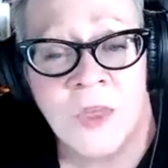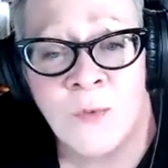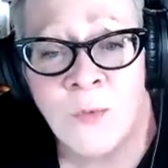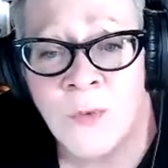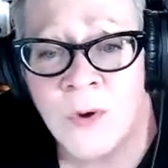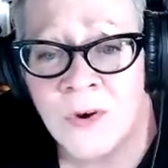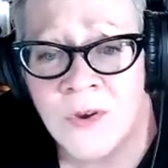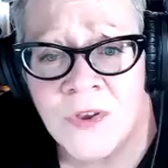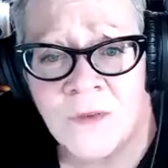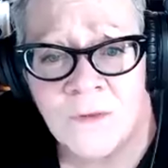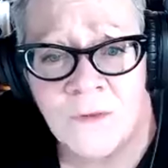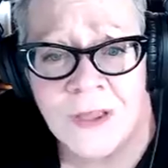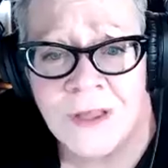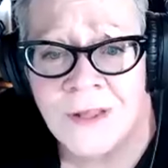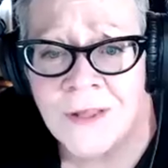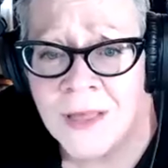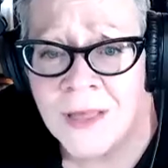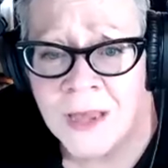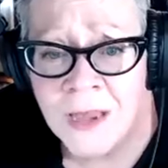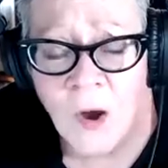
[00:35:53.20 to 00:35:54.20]
the worst
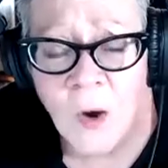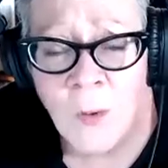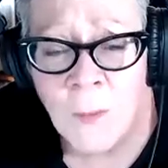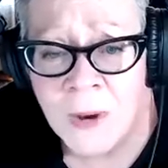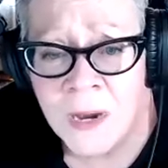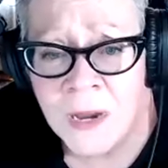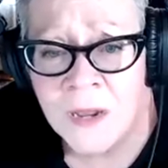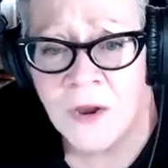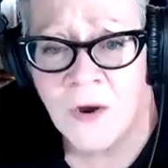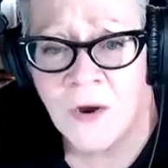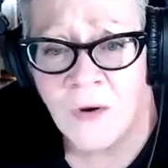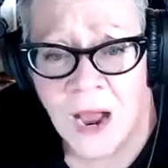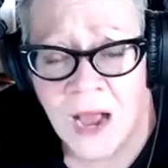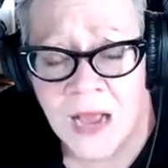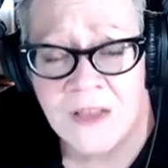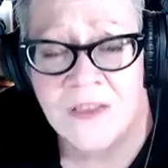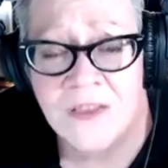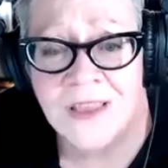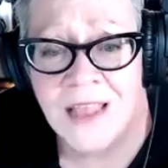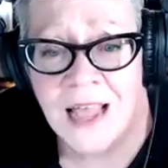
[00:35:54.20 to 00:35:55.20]
feeling, opening your
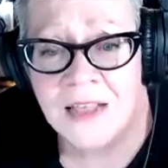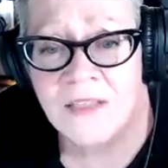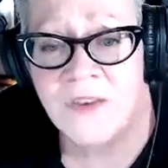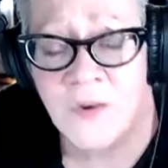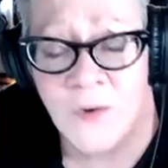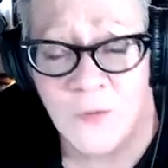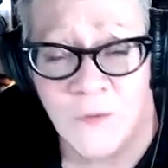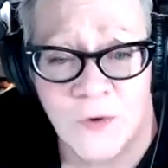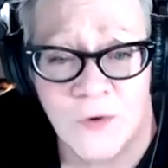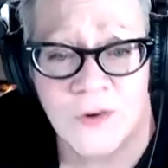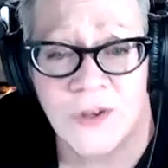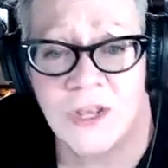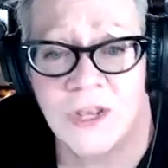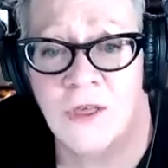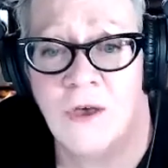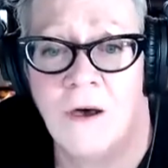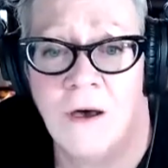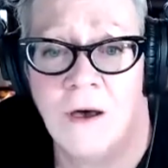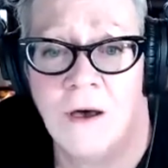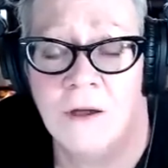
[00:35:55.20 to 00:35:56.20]
eyes, and that's your first
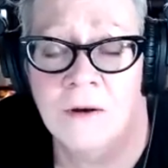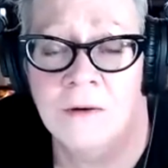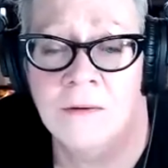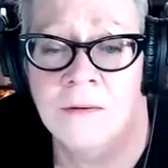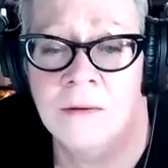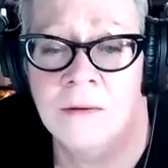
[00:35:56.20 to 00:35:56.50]
thought.